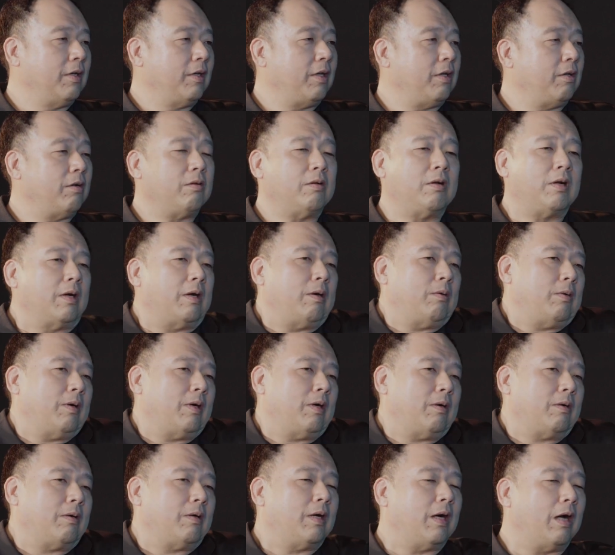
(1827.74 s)
you know how
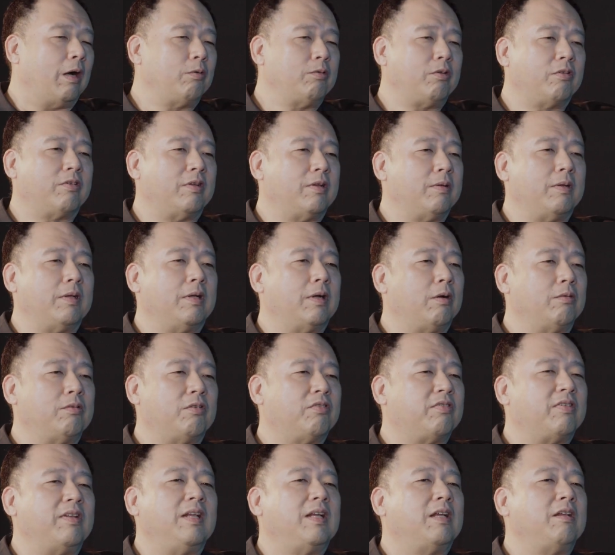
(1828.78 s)
how, how does the how
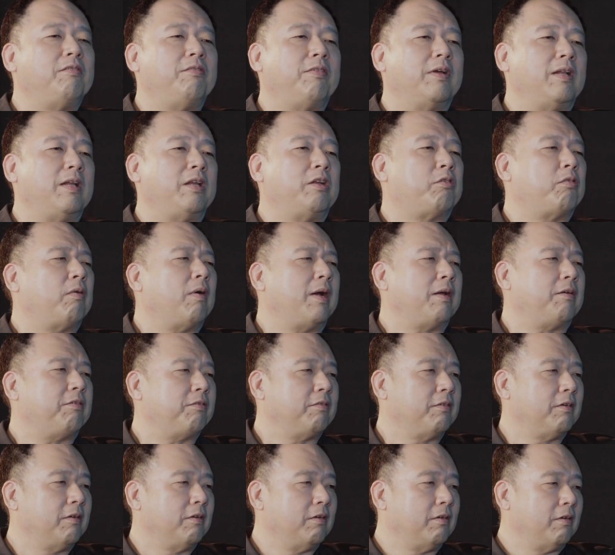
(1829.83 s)
does silicon valley
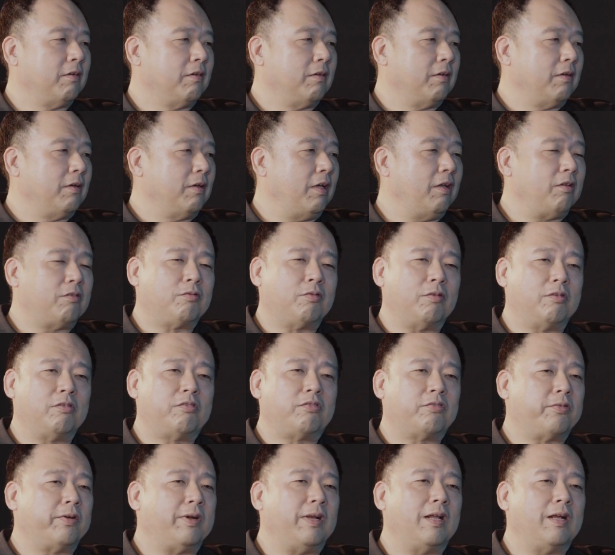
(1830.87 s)
thrive mm. it's on
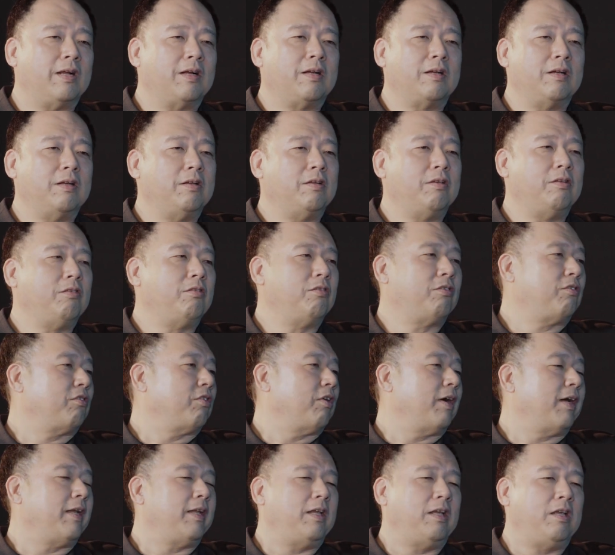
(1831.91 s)
sri lankans
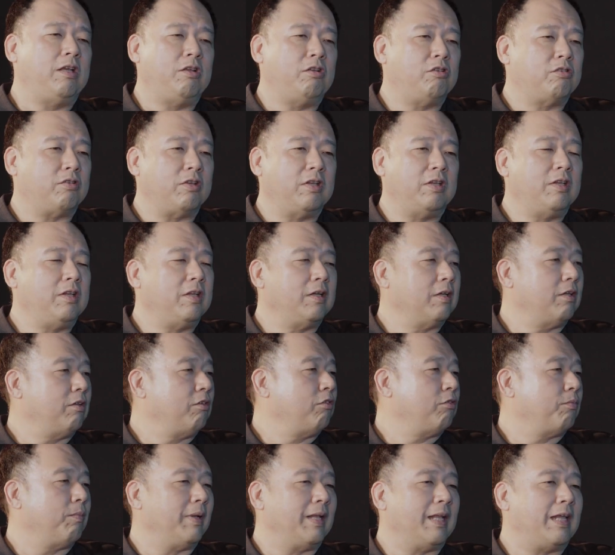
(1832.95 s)
chinese
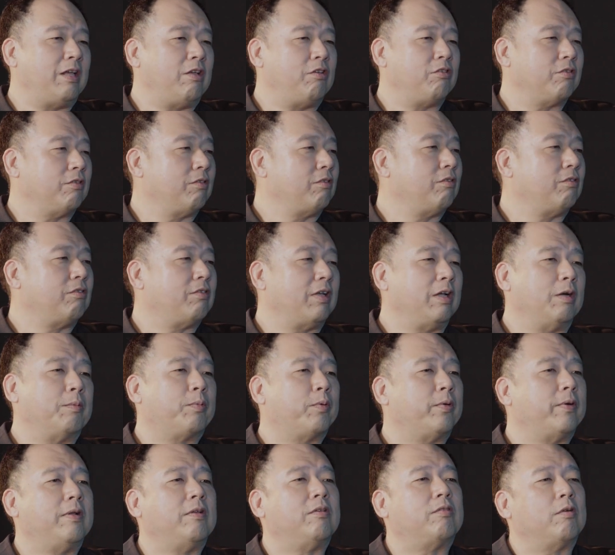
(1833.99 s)
indians malaysians
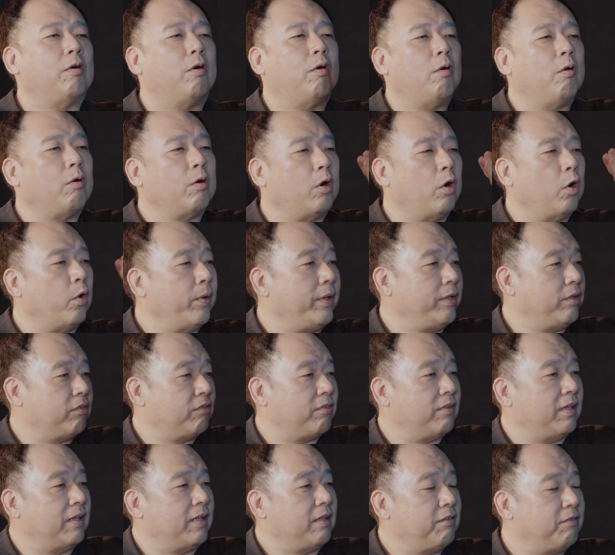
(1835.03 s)
singaporeans all going to
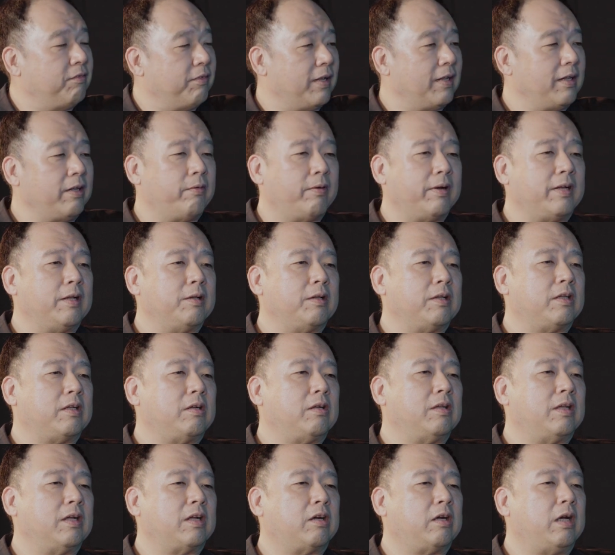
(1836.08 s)
silicon valley right the,
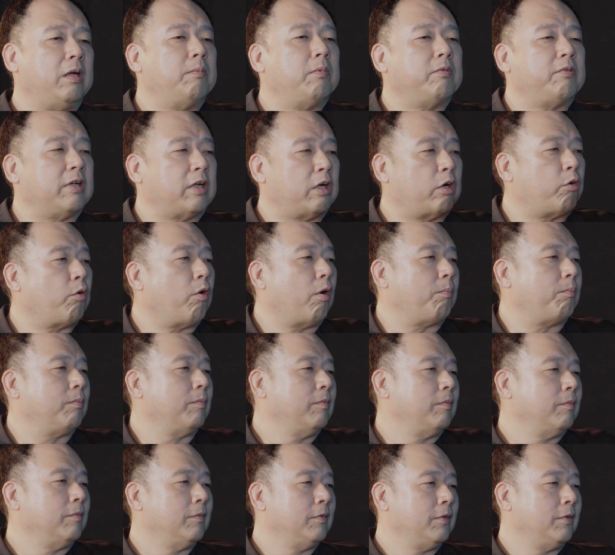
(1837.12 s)
the cream of the crop